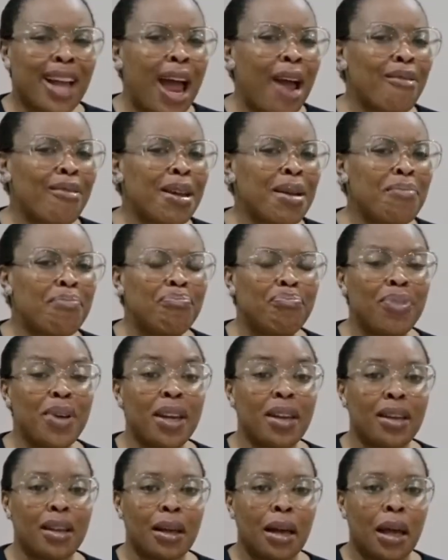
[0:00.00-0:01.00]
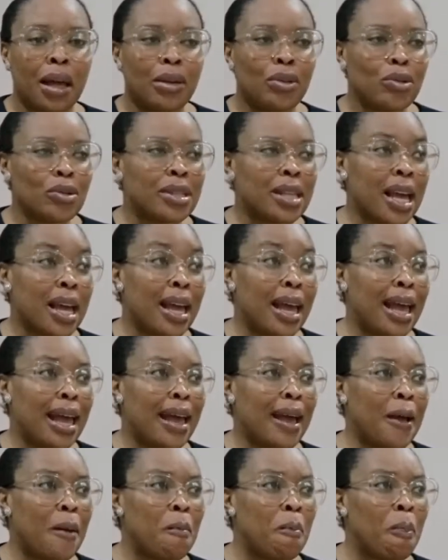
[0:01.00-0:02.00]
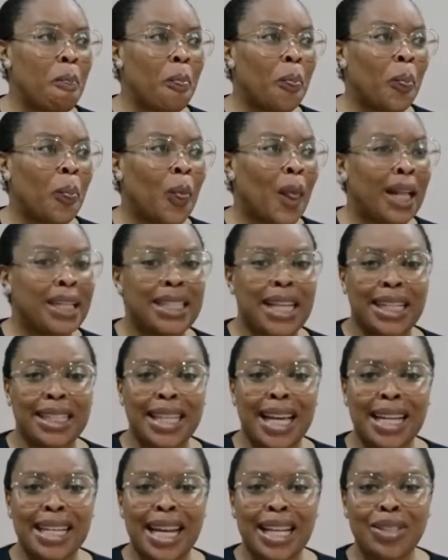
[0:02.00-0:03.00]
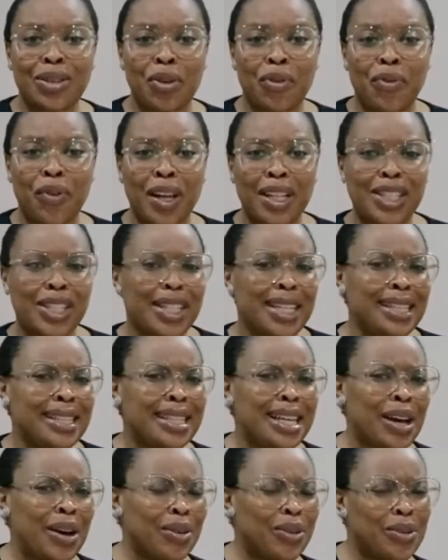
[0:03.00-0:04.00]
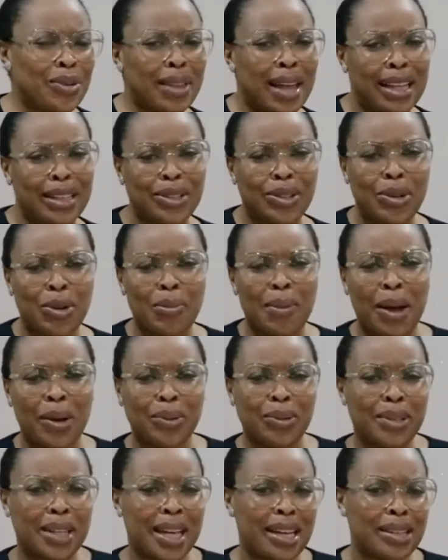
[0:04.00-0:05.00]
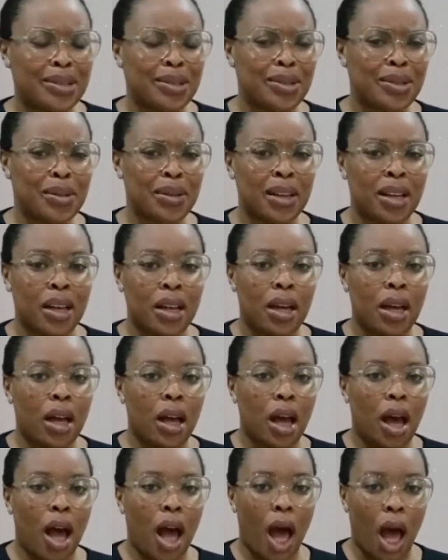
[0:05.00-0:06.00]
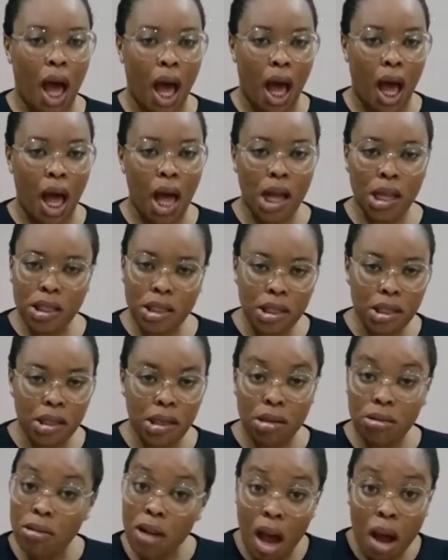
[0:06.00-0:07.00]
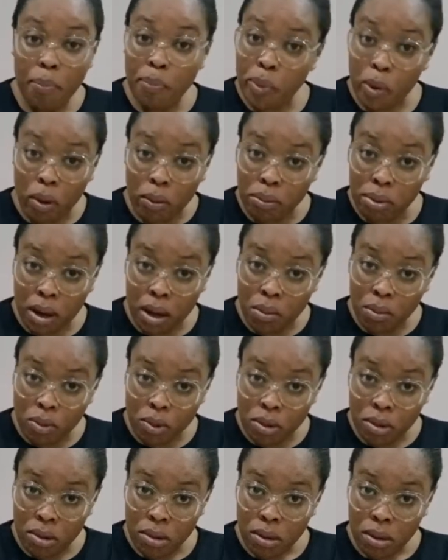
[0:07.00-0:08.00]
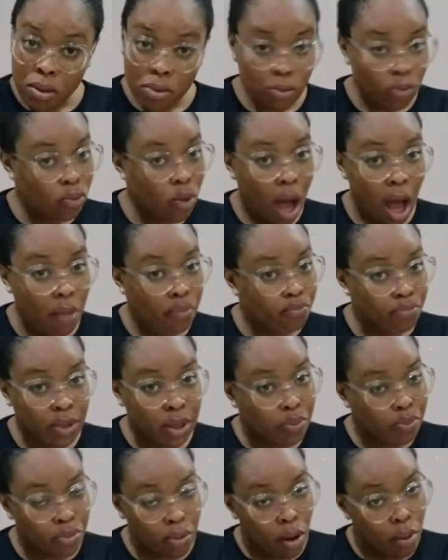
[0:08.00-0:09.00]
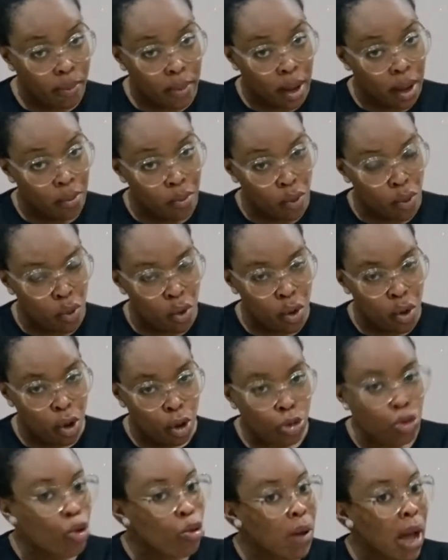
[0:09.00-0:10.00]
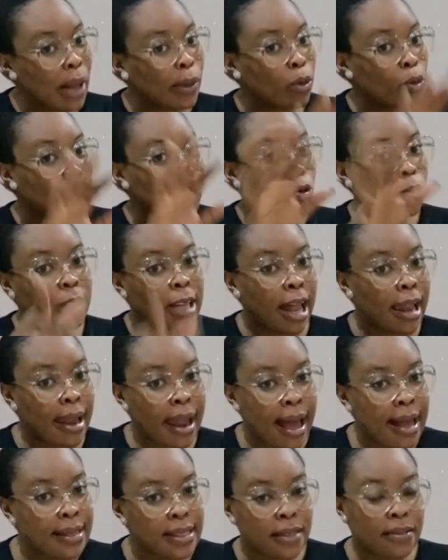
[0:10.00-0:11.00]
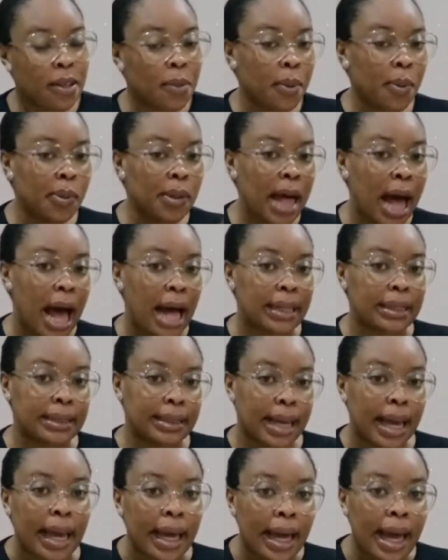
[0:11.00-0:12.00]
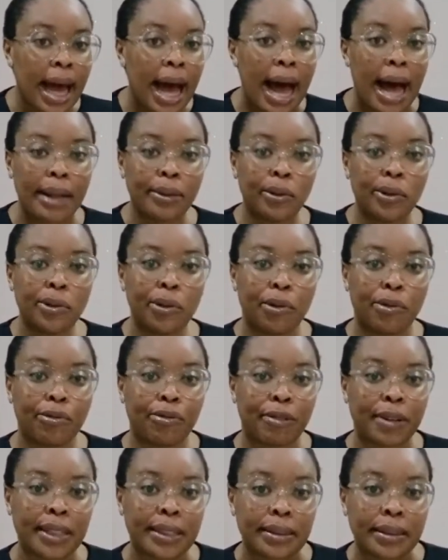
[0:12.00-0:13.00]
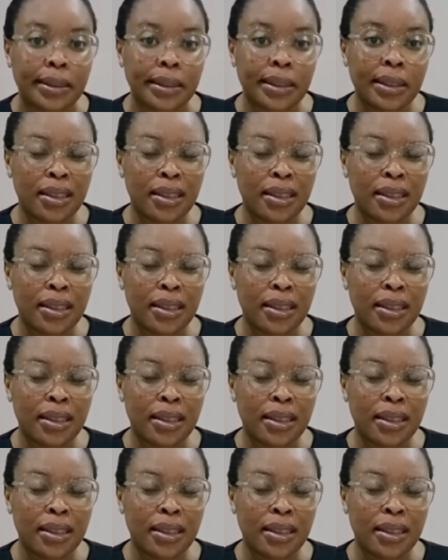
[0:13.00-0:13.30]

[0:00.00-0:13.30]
Carrying B, you say Tatiana is your friend. She didn't tell you that Chioma good health. So ha, auntie, you have problem. You have big problem. So you cannot socialize if the people that are there are not your friend.